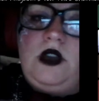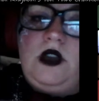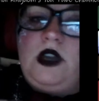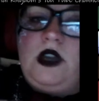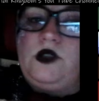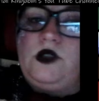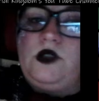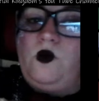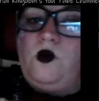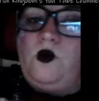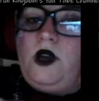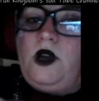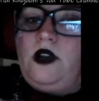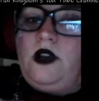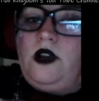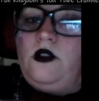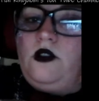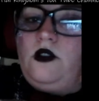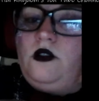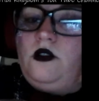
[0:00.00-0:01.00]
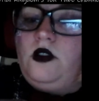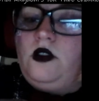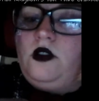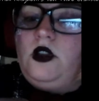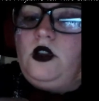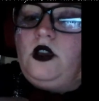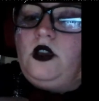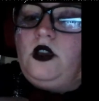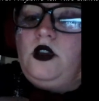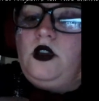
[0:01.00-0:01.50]
as well.
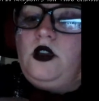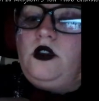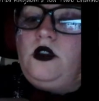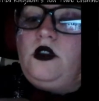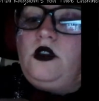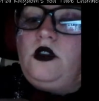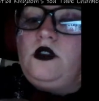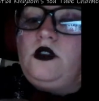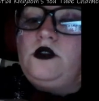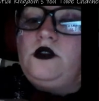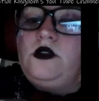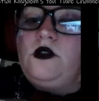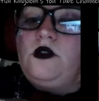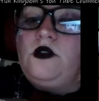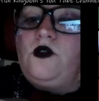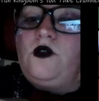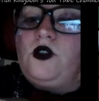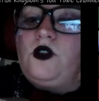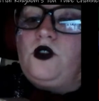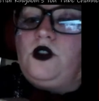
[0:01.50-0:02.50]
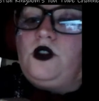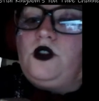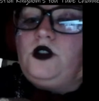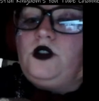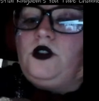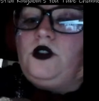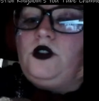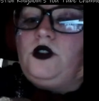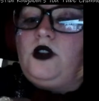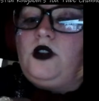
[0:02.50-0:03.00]
So, of course, so
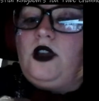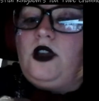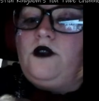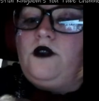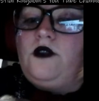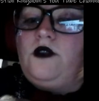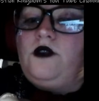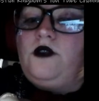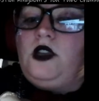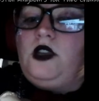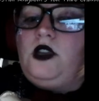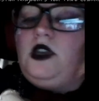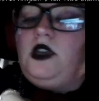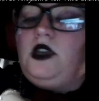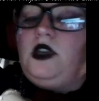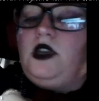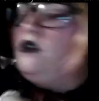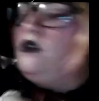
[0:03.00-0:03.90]
you can have the